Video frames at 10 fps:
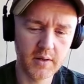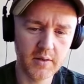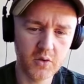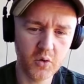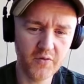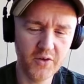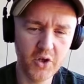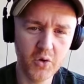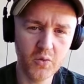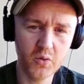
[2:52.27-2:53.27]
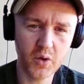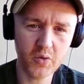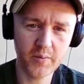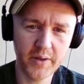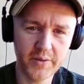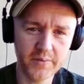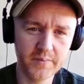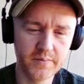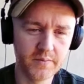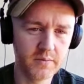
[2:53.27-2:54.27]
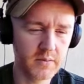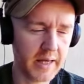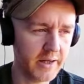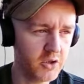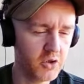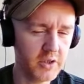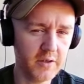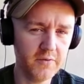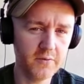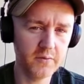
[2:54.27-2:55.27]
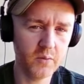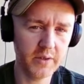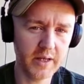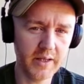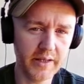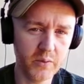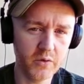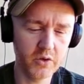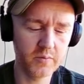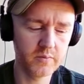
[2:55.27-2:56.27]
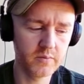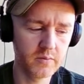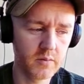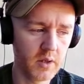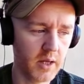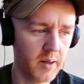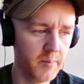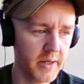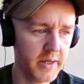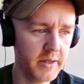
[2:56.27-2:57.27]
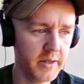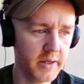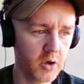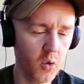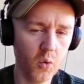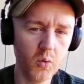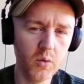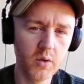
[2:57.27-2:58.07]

quick video, quick reminder. Catch yourself with that language and make it a goal